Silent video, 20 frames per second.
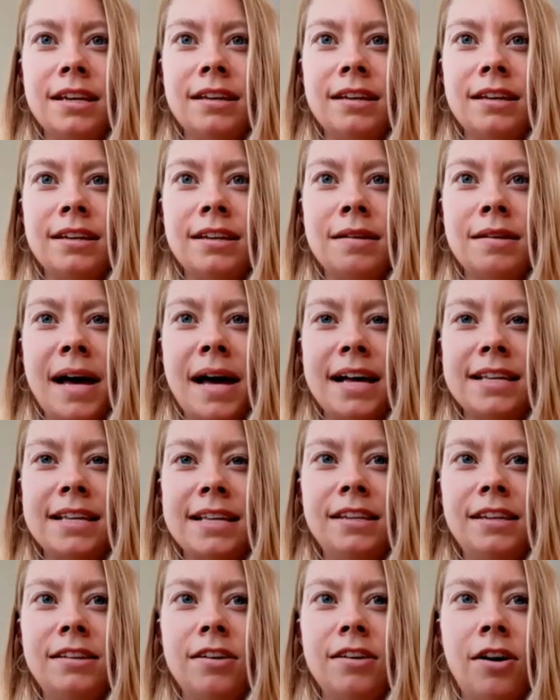
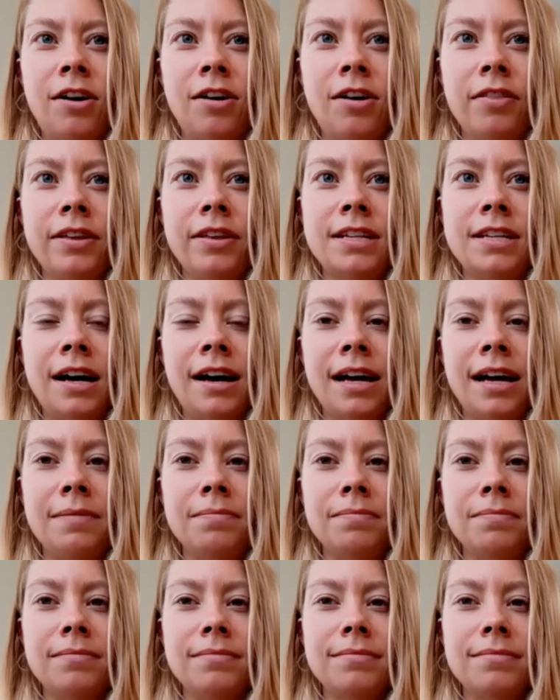capacity all the time.
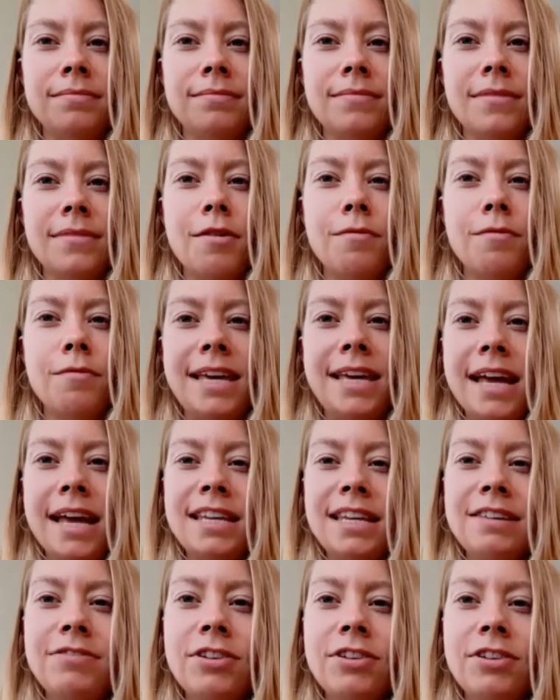We can't
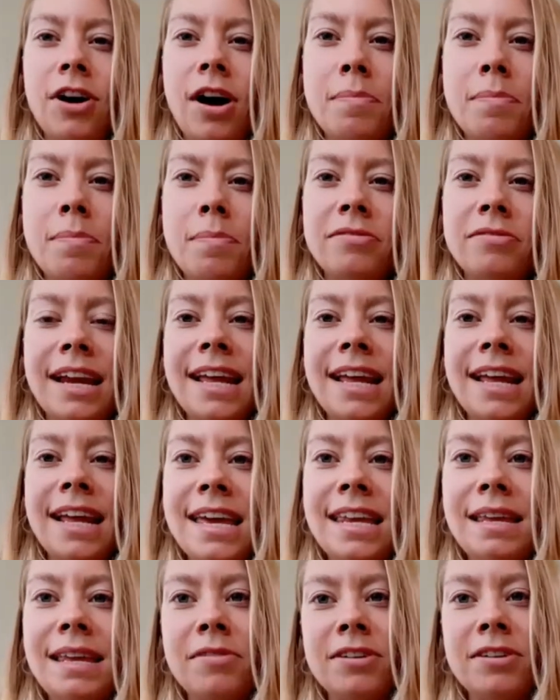even operate at
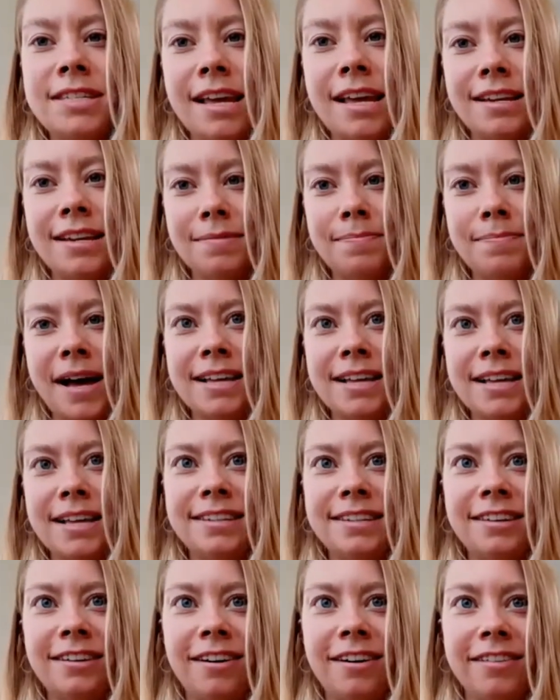80%
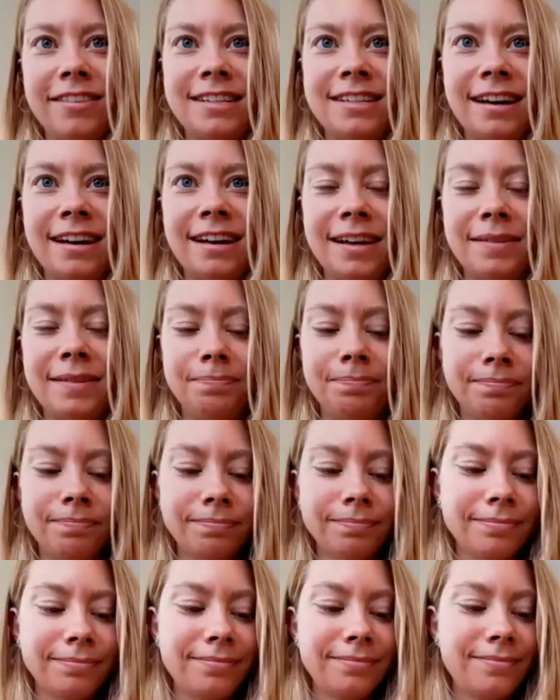capacity all the time.
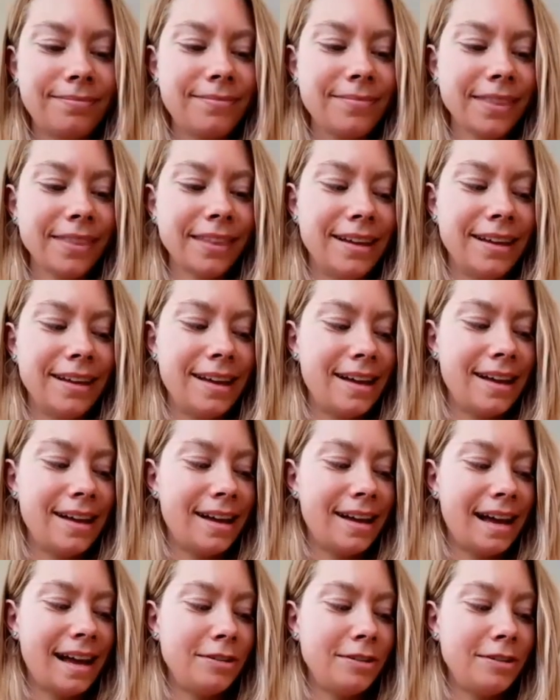
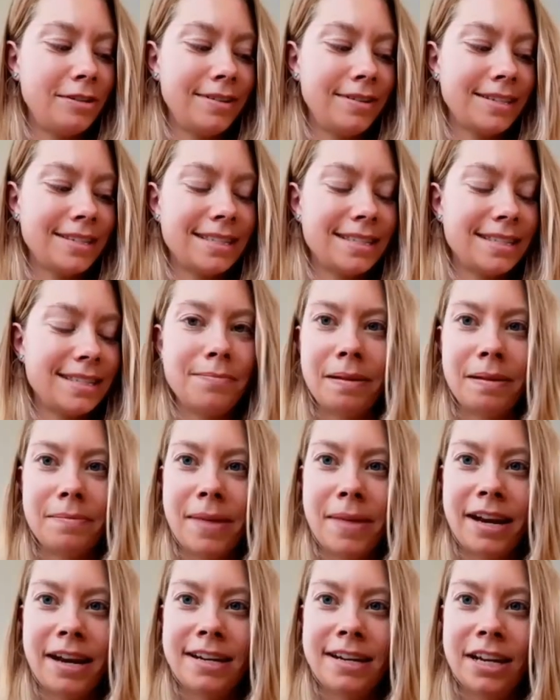I'm doing some
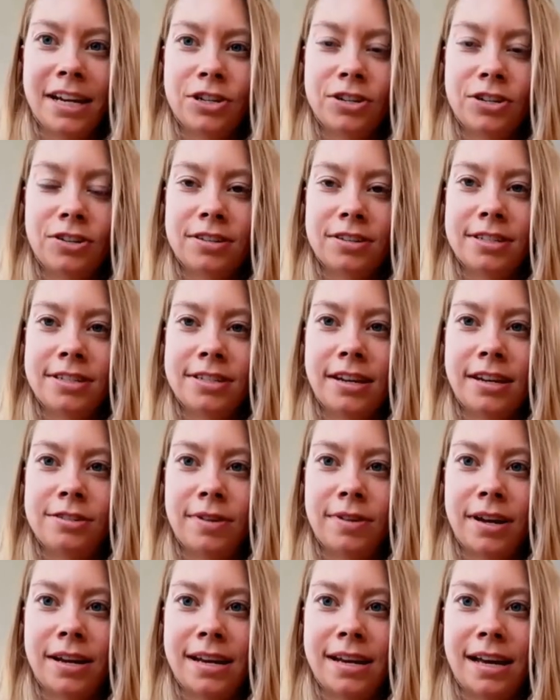meditational
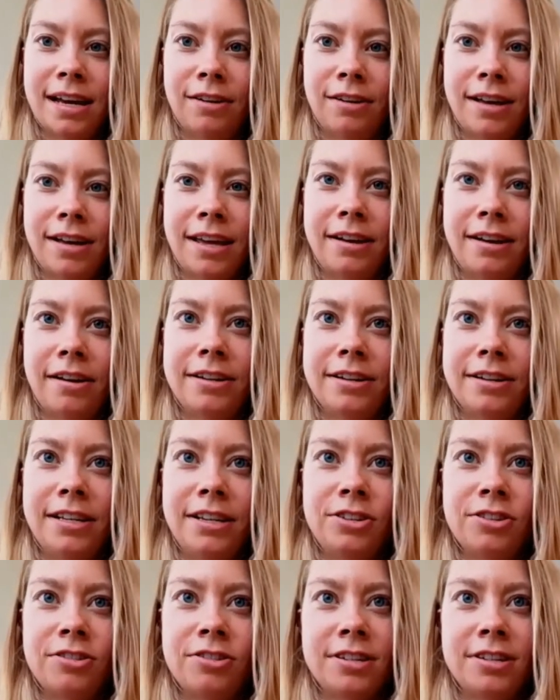studies right now, and our
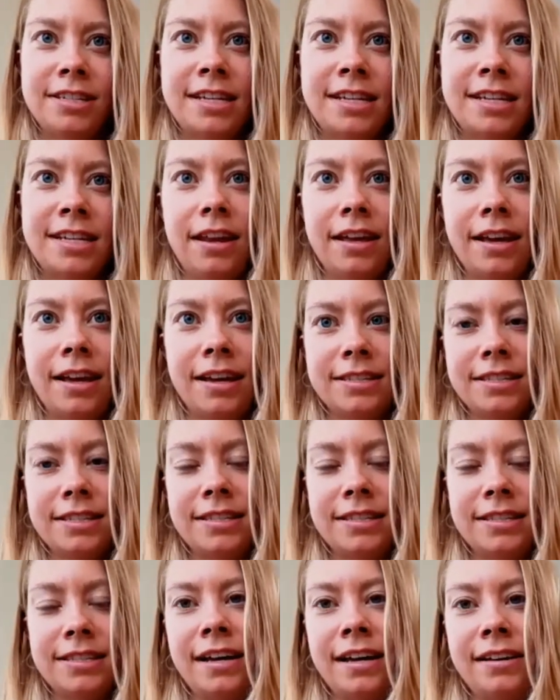teacher is telling us
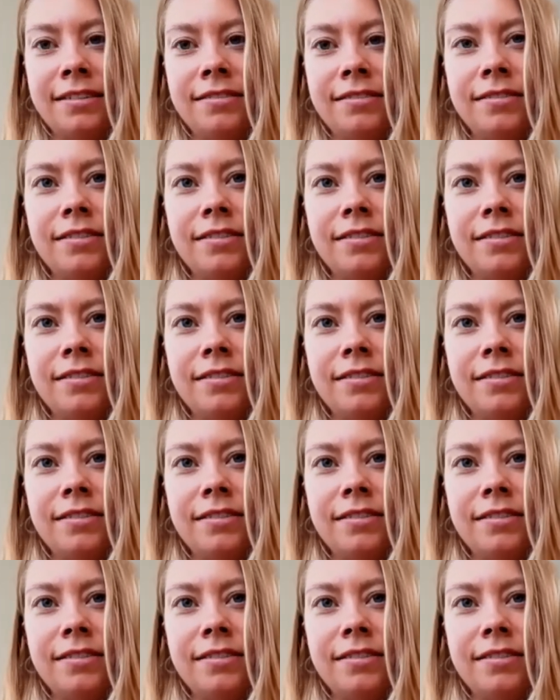that